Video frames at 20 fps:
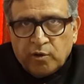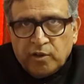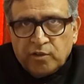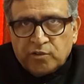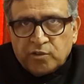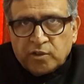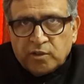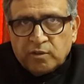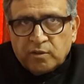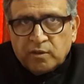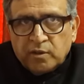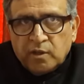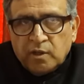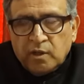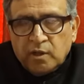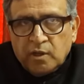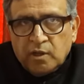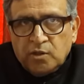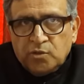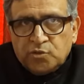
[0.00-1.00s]
origin.
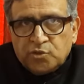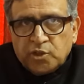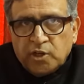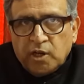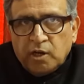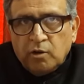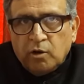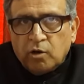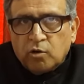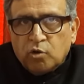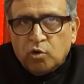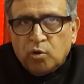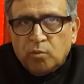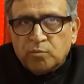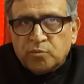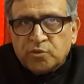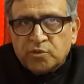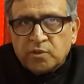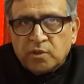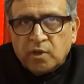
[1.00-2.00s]
Sherlock
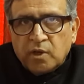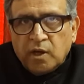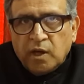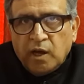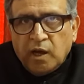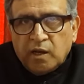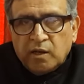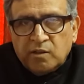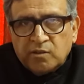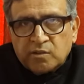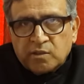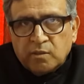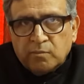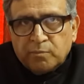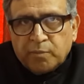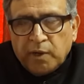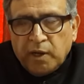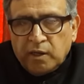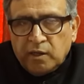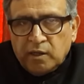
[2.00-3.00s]
Holmes and his
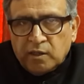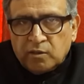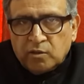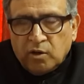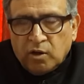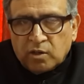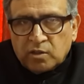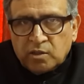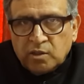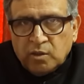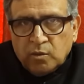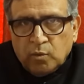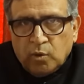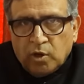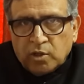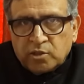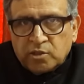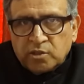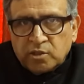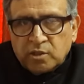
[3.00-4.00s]
companion Dr.
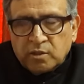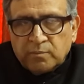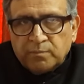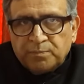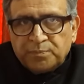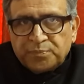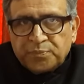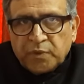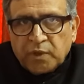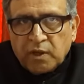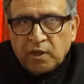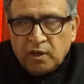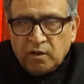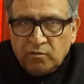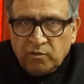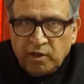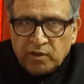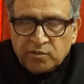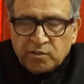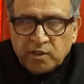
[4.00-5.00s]
Watson
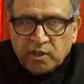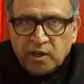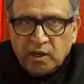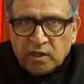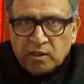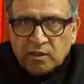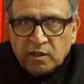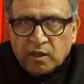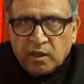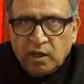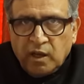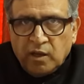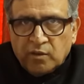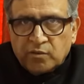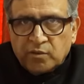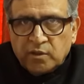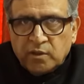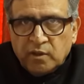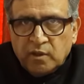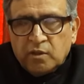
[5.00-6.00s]
investigate the
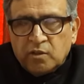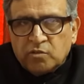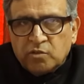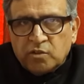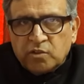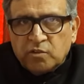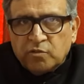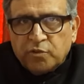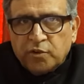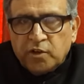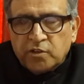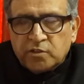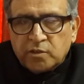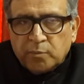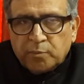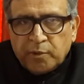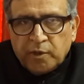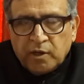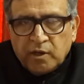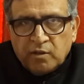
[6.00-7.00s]
case. This was the first
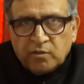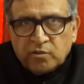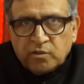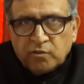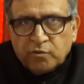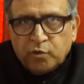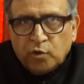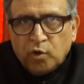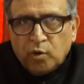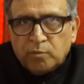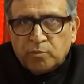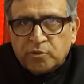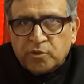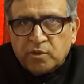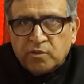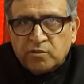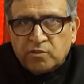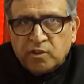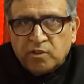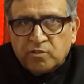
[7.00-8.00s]
appearance of
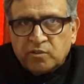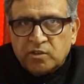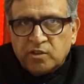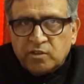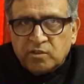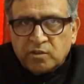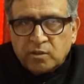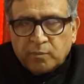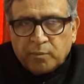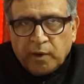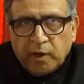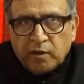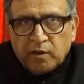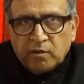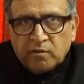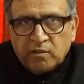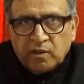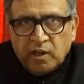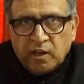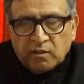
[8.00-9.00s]
Holmes since his
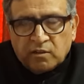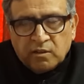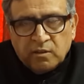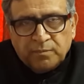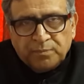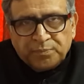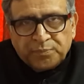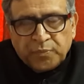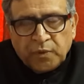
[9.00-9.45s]
apparent death,